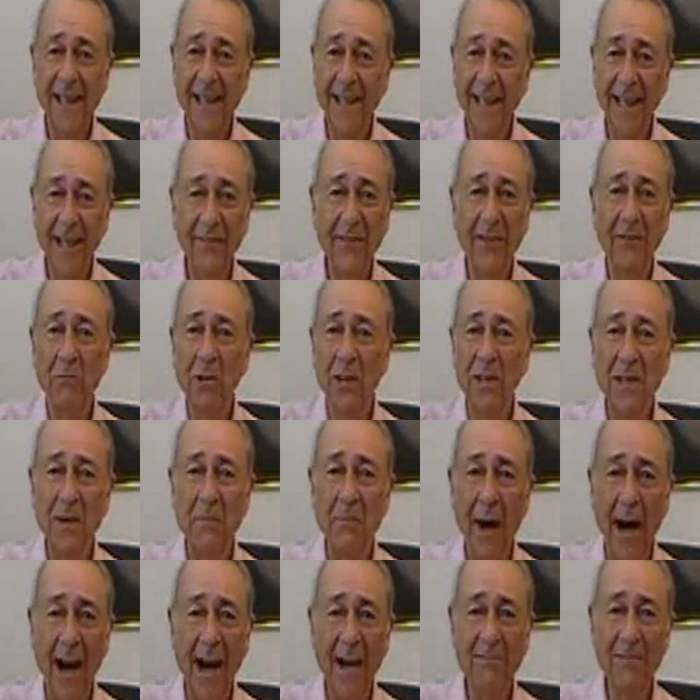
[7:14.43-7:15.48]
Even when the
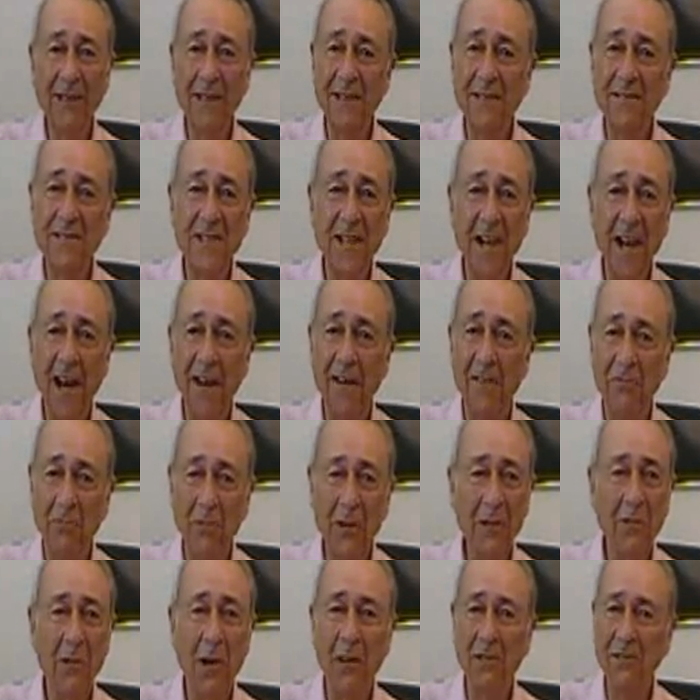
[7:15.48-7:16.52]
bomb goes off,
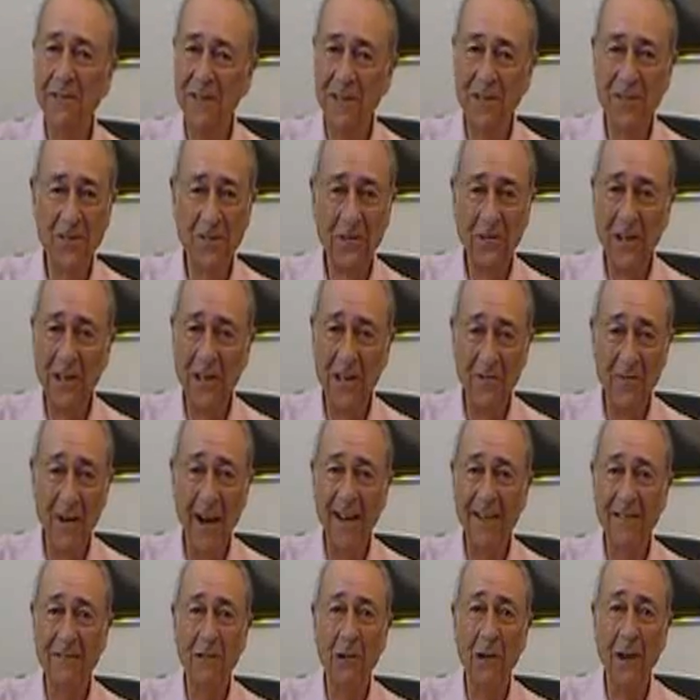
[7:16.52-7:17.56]
we won't destroy the
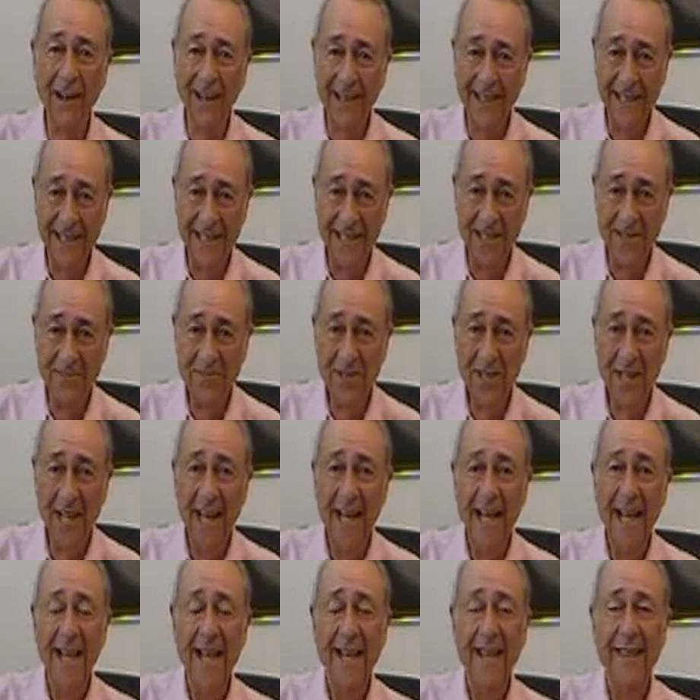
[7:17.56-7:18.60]
microorganisms
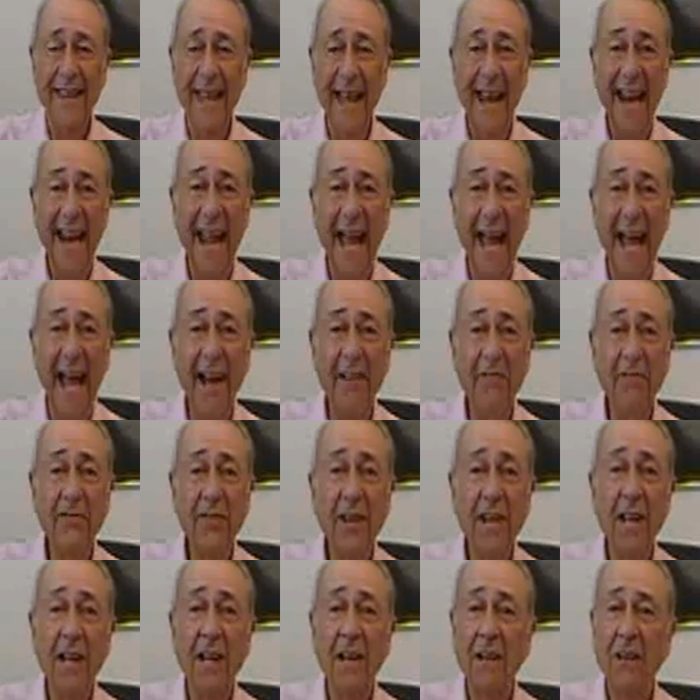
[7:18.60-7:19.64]
that
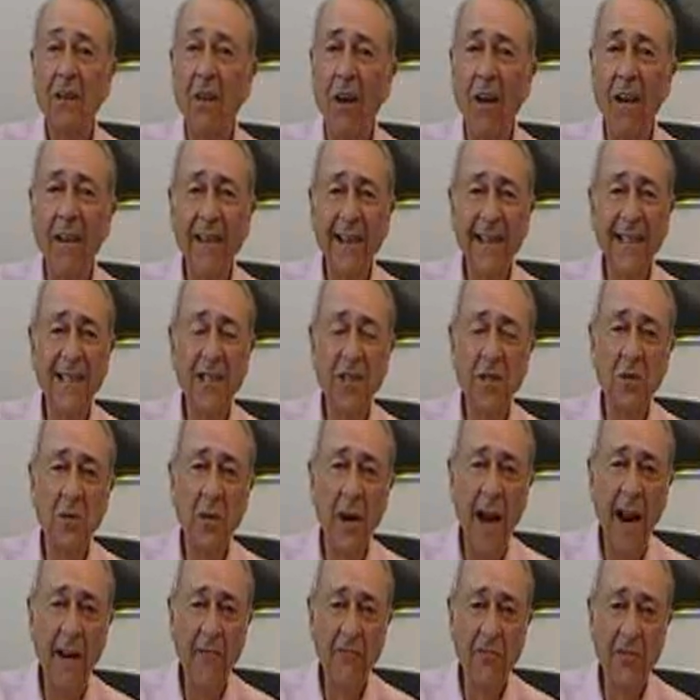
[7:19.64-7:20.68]
have gone
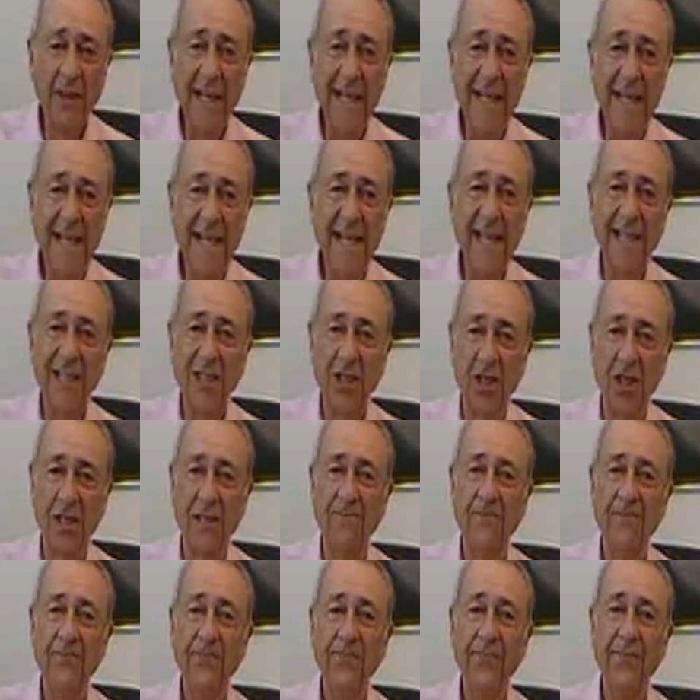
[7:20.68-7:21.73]
into every niche
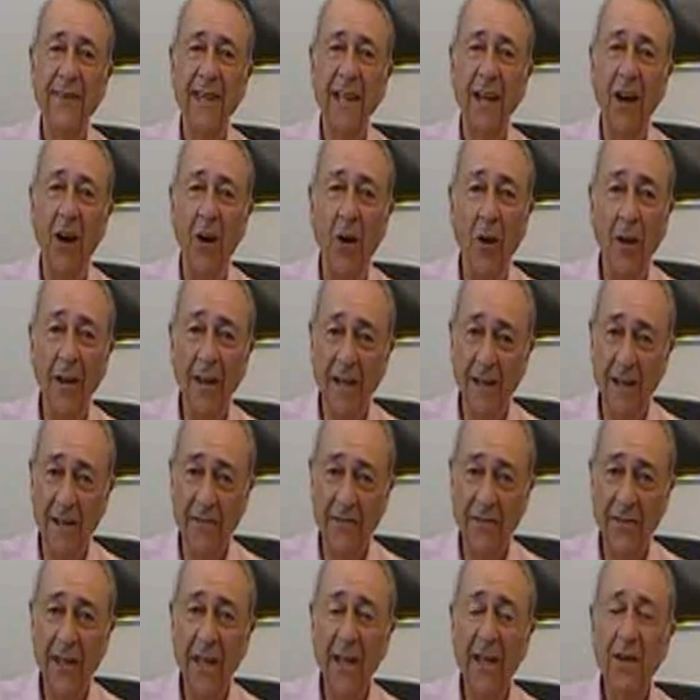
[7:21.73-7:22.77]
on Earth.